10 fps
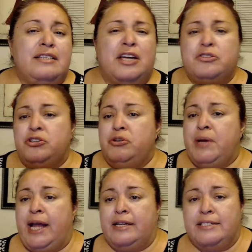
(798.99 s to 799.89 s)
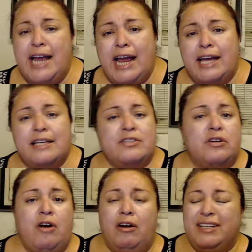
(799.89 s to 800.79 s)
tells you you can't dance, and
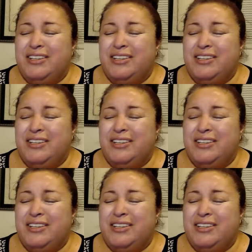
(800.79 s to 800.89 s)
all,